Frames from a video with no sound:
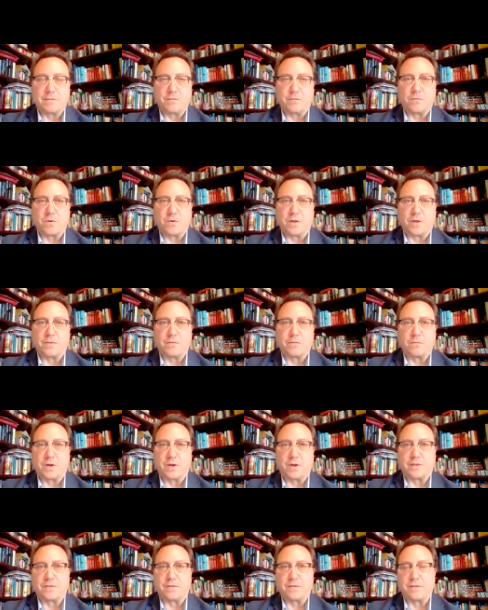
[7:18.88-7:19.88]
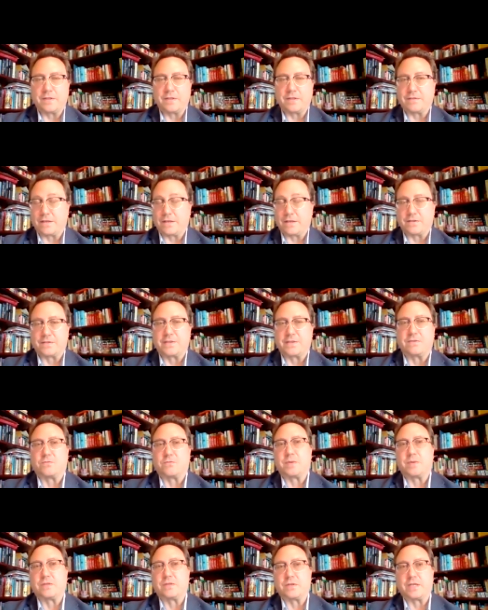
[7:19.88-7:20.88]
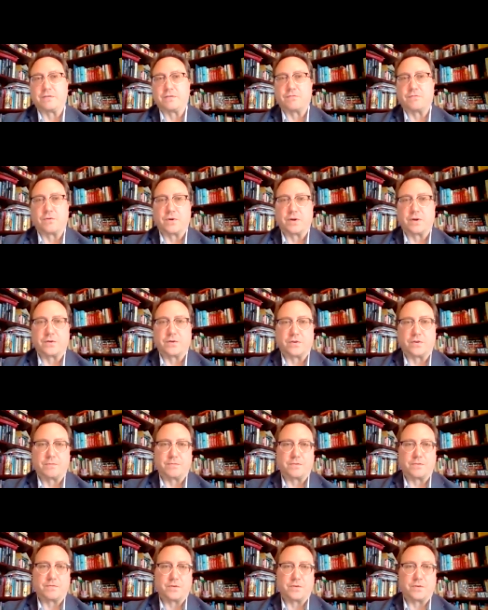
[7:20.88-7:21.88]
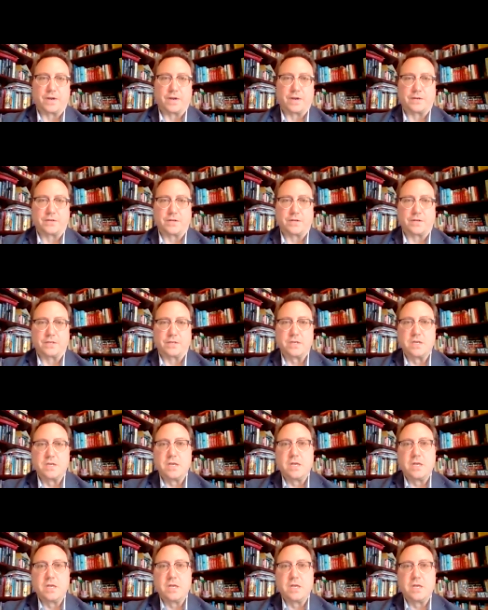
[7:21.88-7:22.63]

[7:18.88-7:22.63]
what these agencies will be looking for in terms of a director.